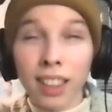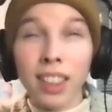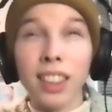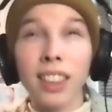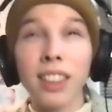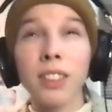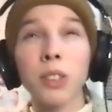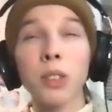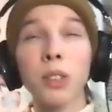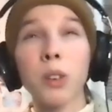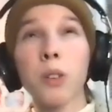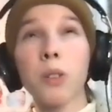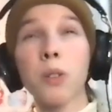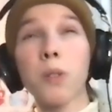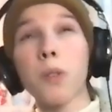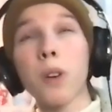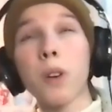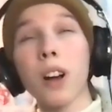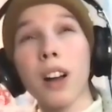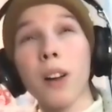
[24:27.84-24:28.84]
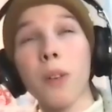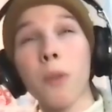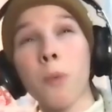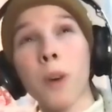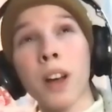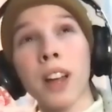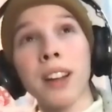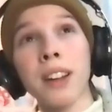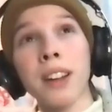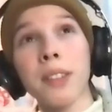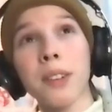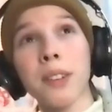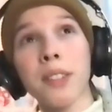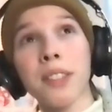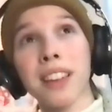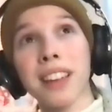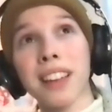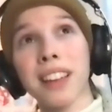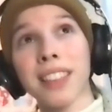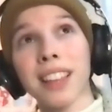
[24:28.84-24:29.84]
So, one other
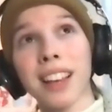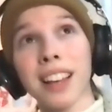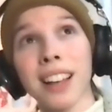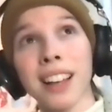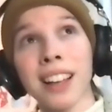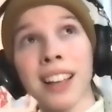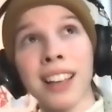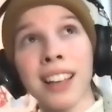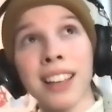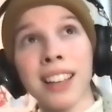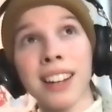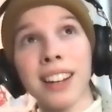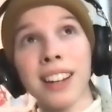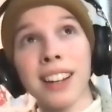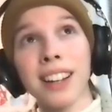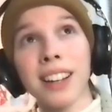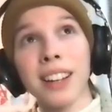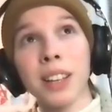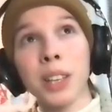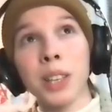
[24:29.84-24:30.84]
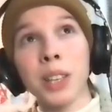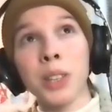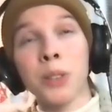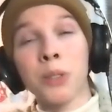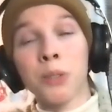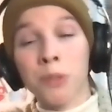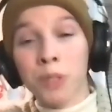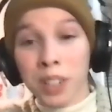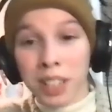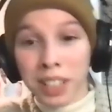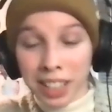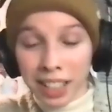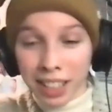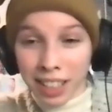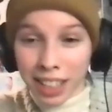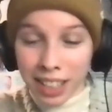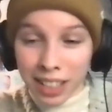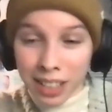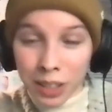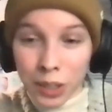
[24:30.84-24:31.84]
thing that you really
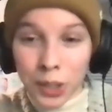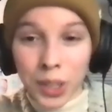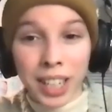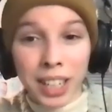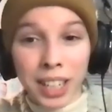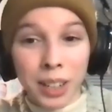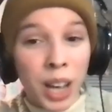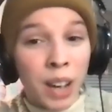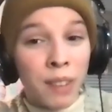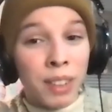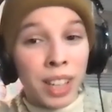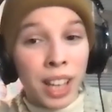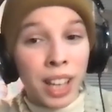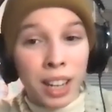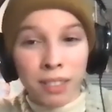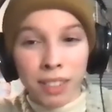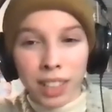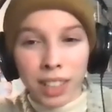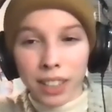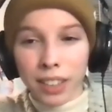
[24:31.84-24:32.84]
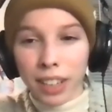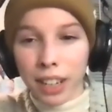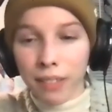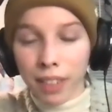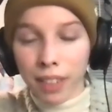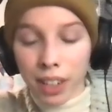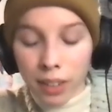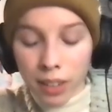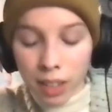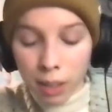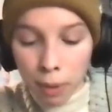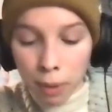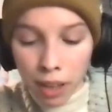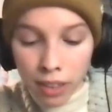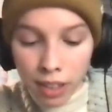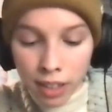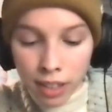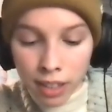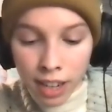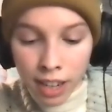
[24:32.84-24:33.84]
like doing, and you have a lot of really great videos about
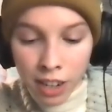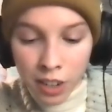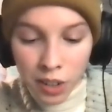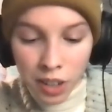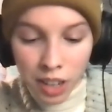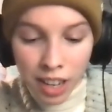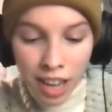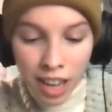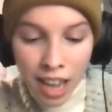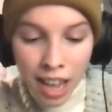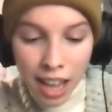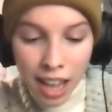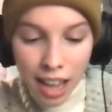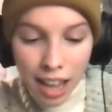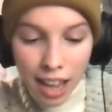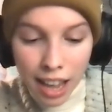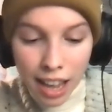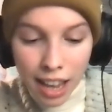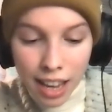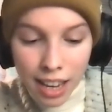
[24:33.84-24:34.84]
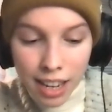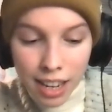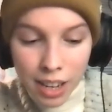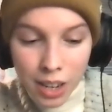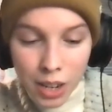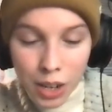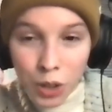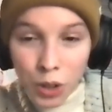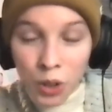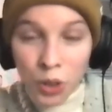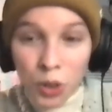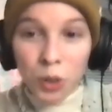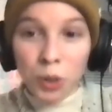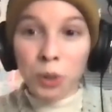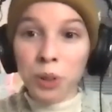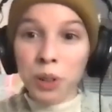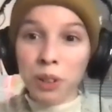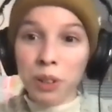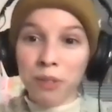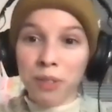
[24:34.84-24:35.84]
this, actually, a
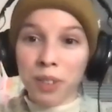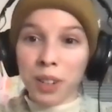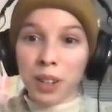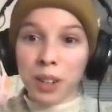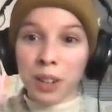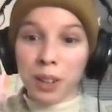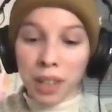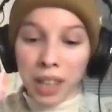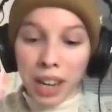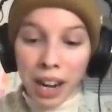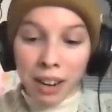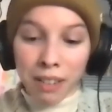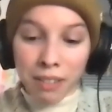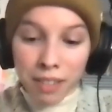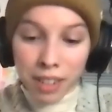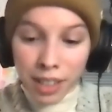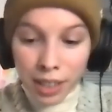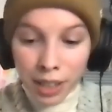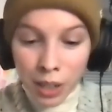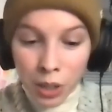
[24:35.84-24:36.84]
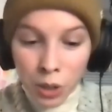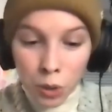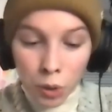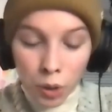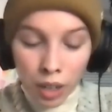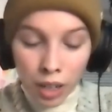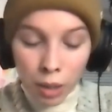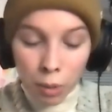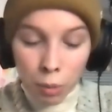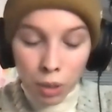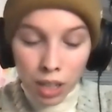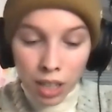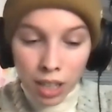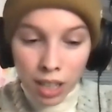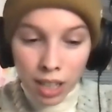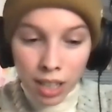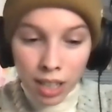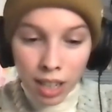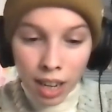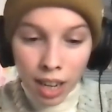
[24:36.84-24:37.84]
newer video that I really enjoyed
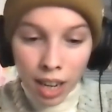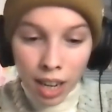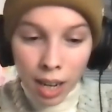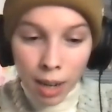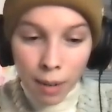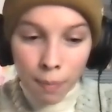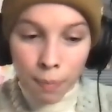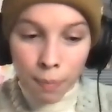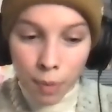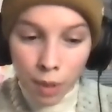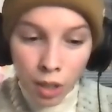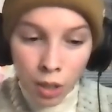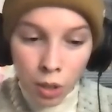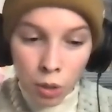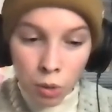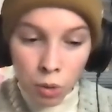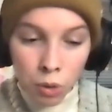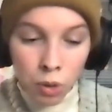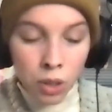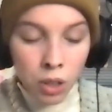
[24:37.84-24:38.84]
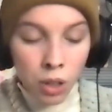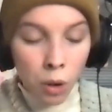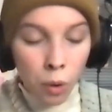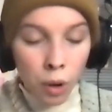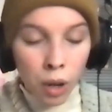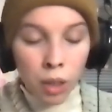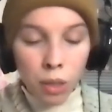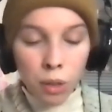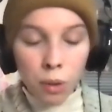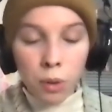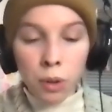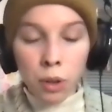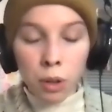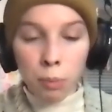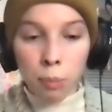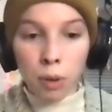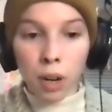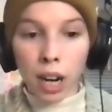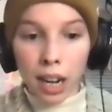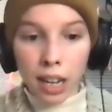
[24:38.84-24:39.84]
was you going through your
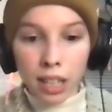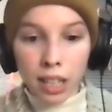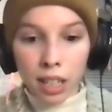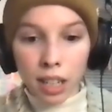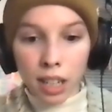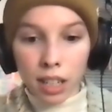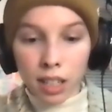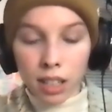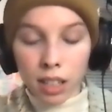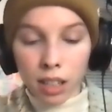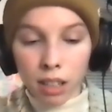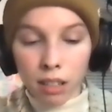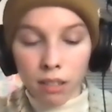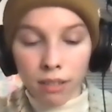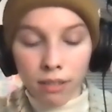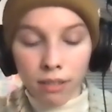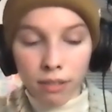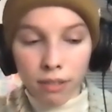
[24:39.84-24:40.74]
process of